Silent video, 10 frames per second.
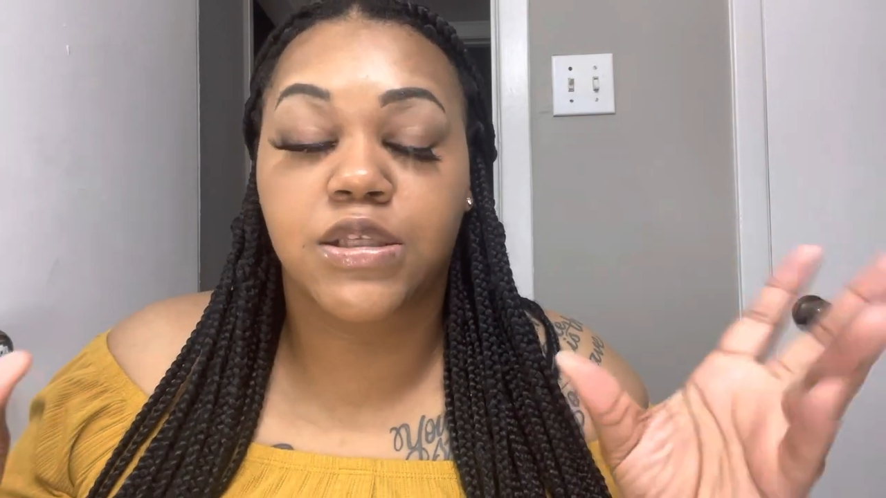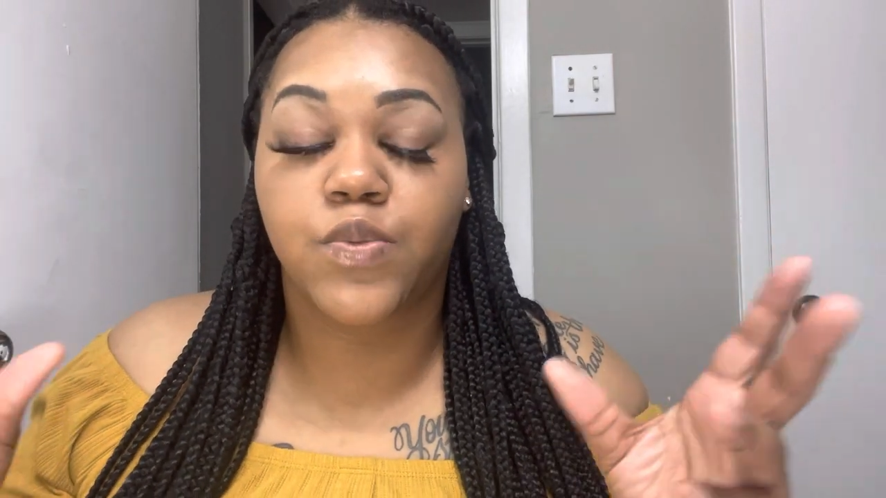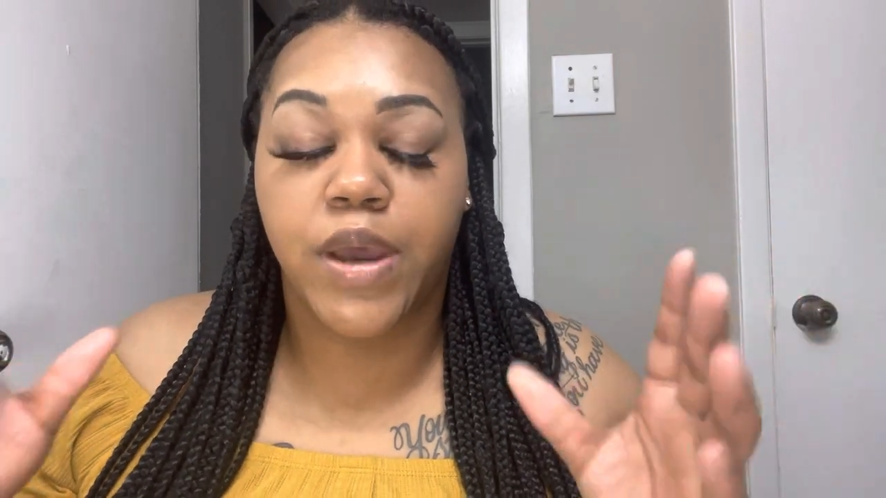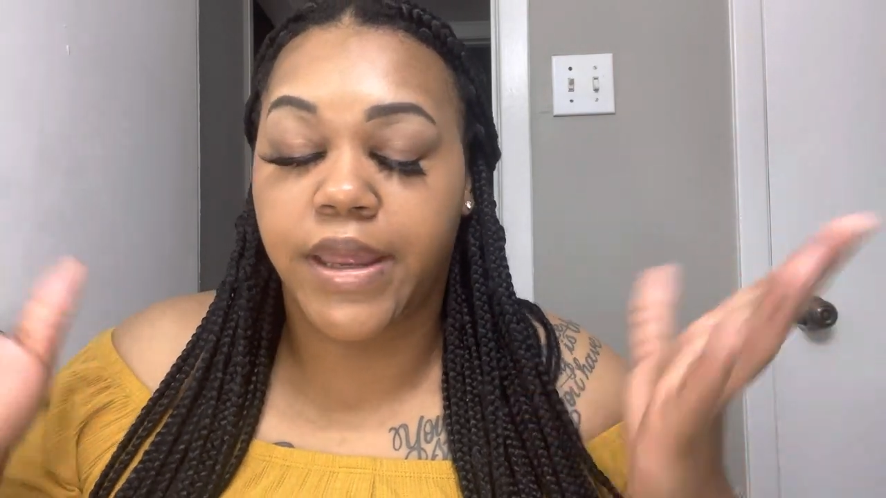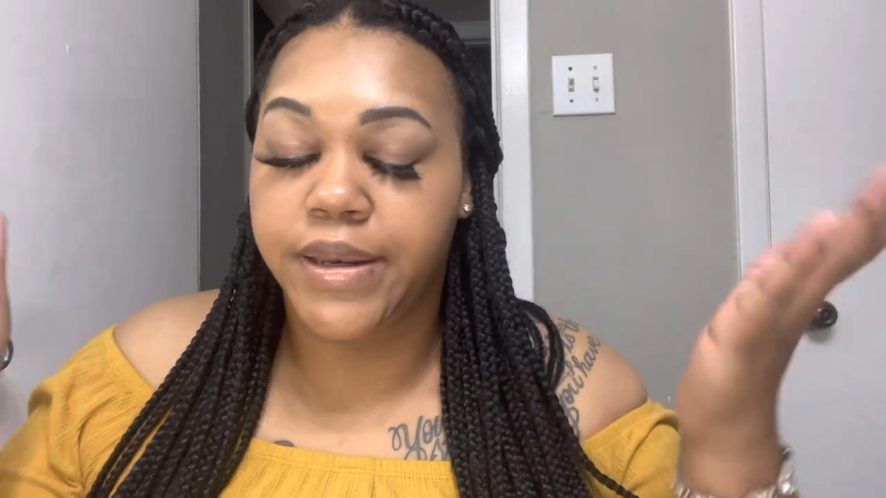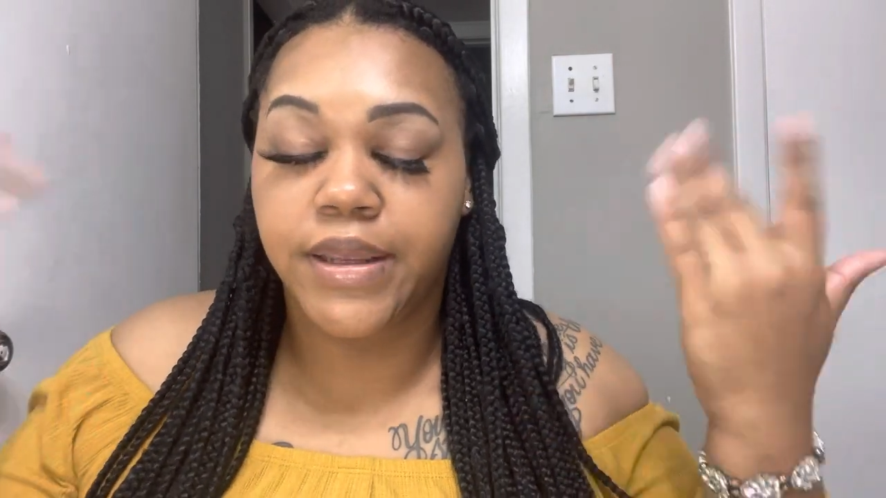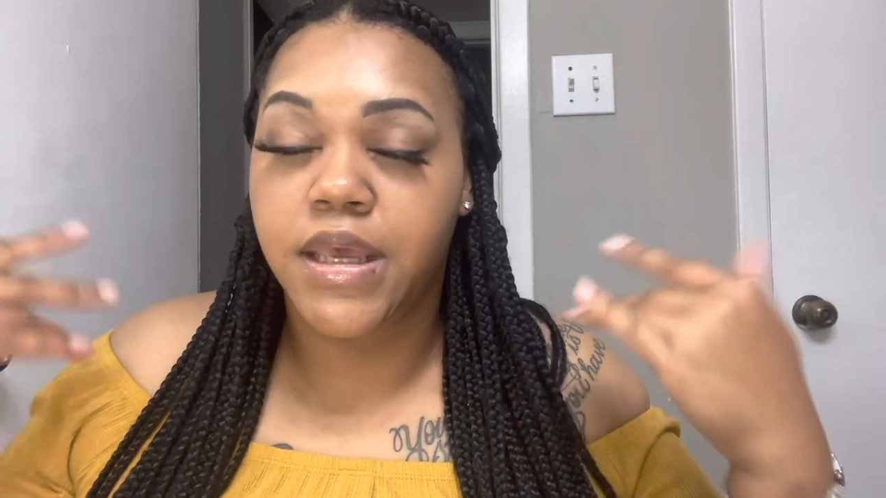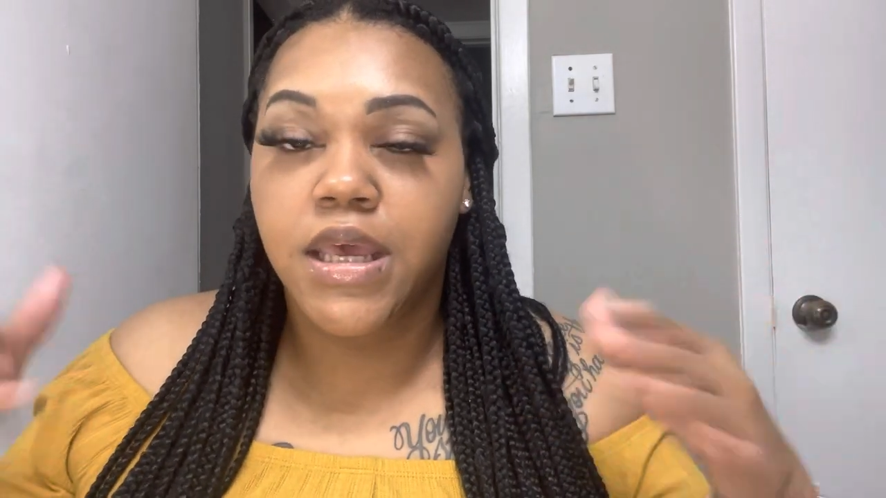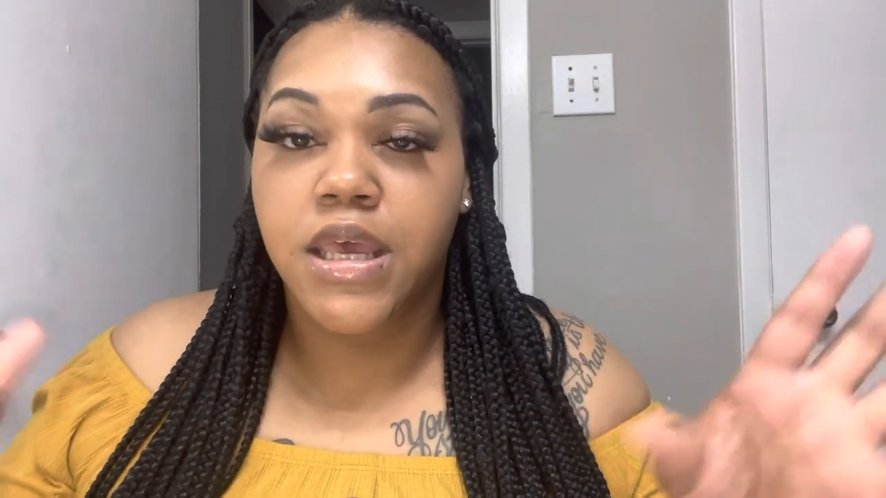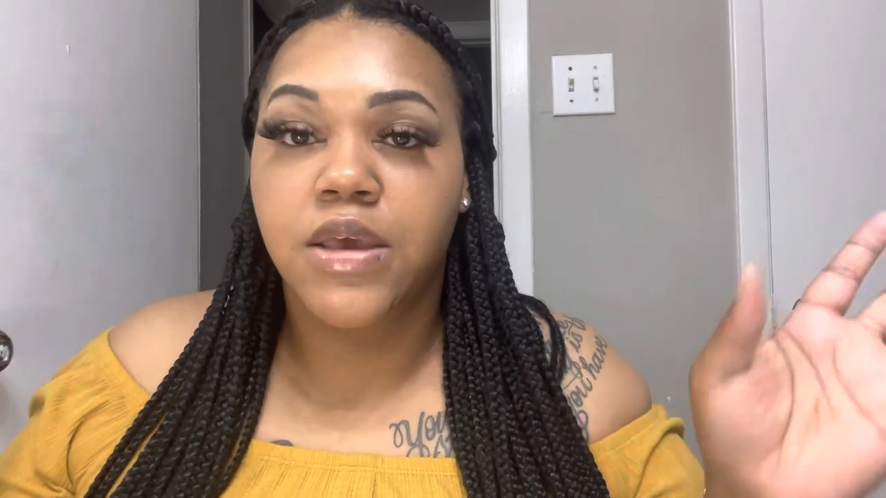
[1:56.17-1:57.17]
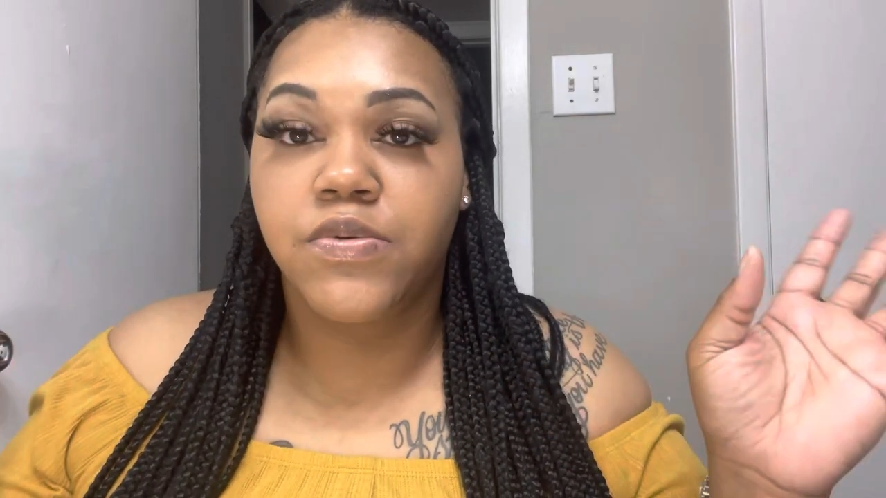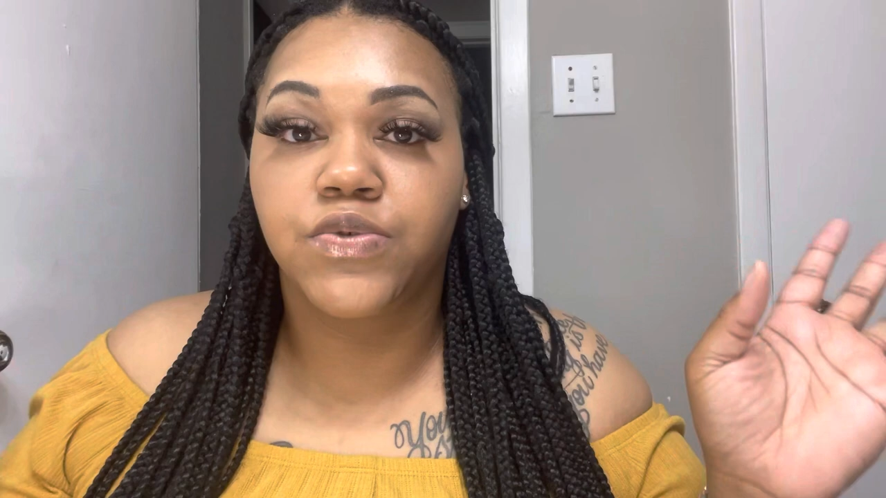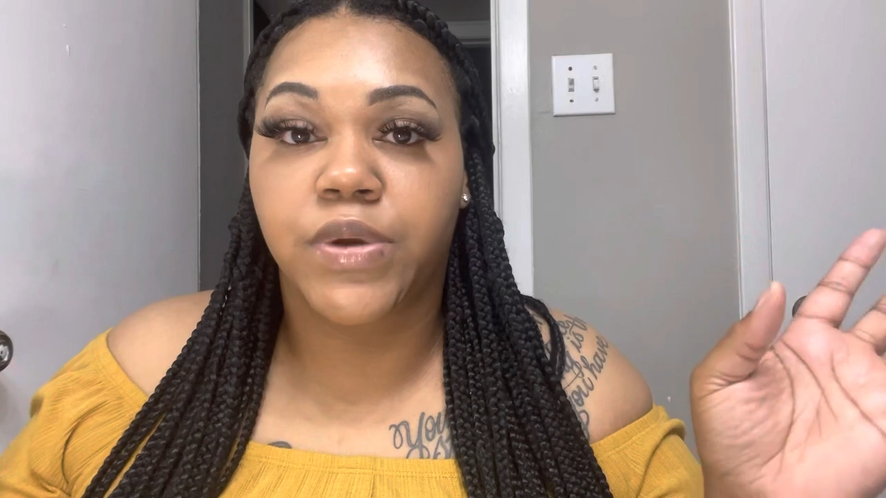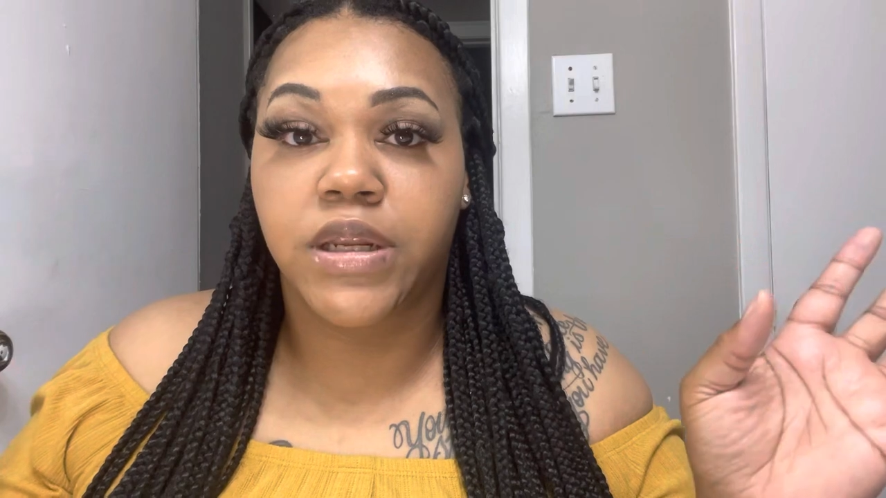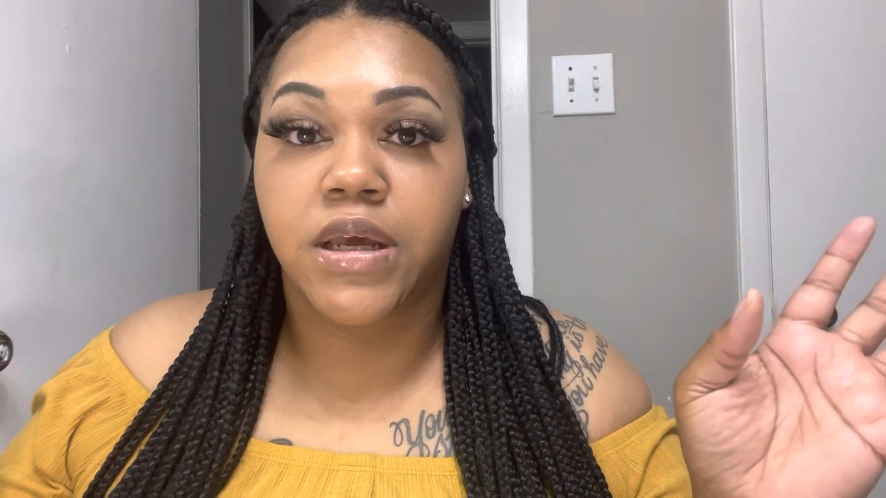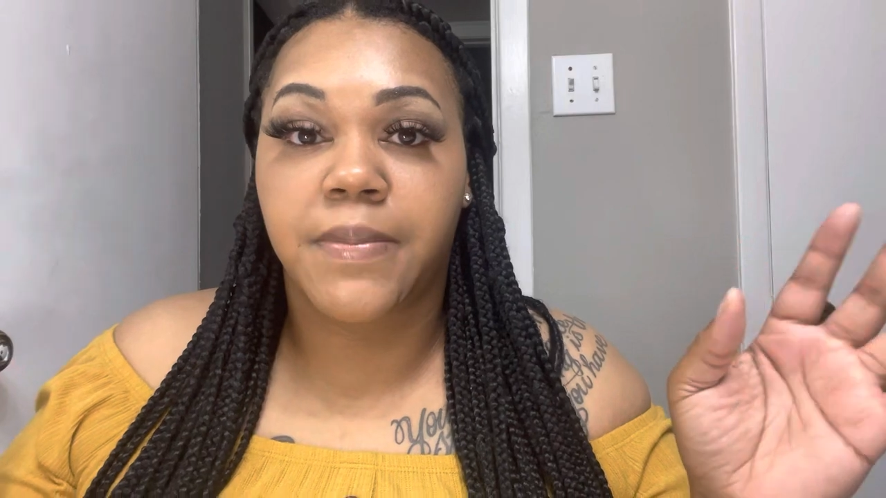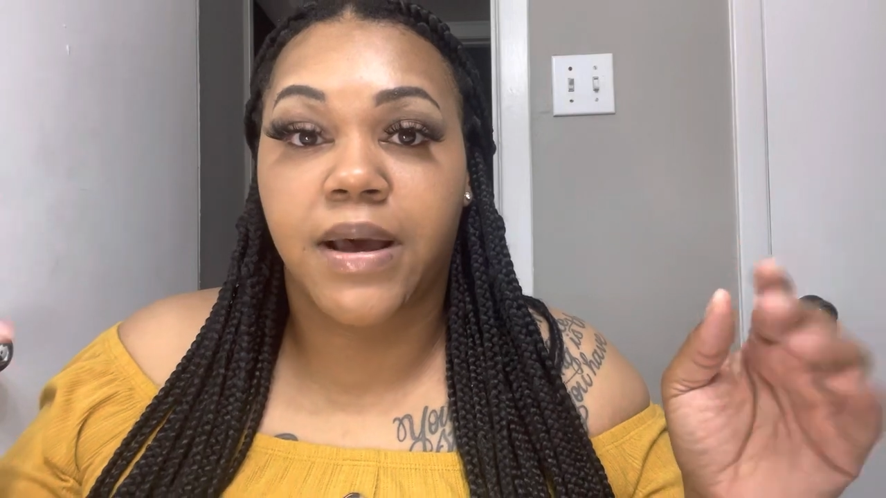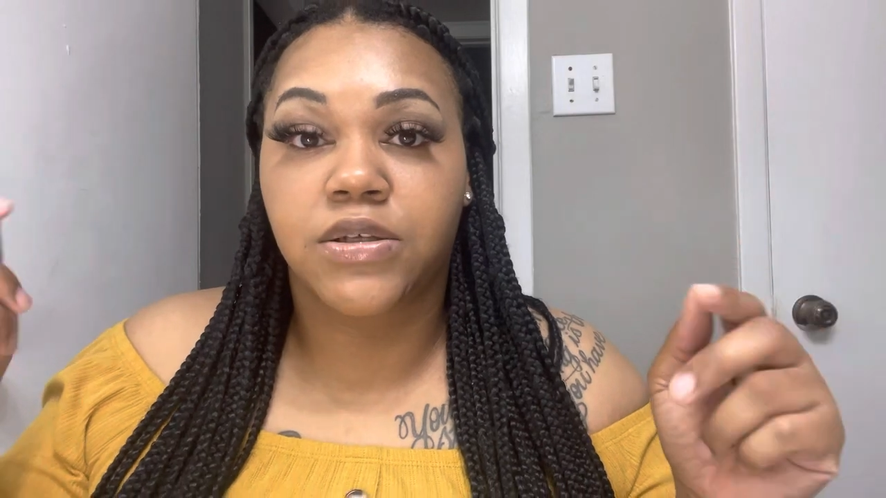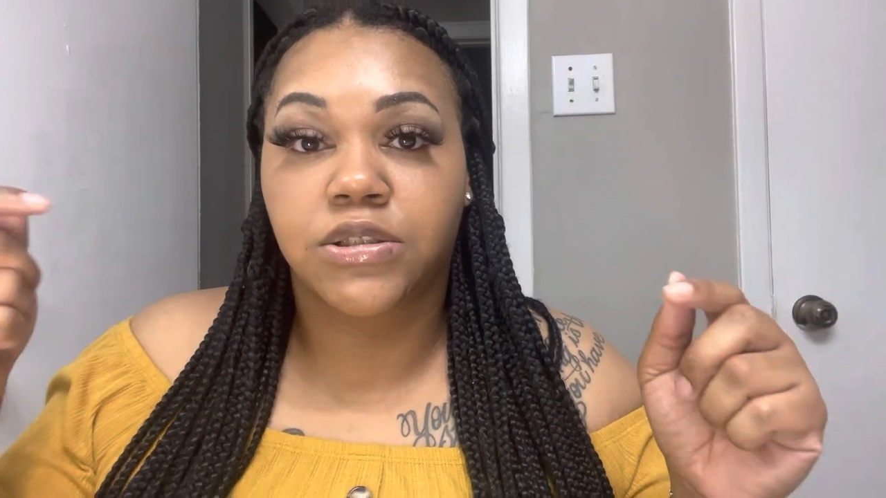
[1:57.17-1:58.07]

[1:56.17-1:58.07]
sweating, it was ready to come out.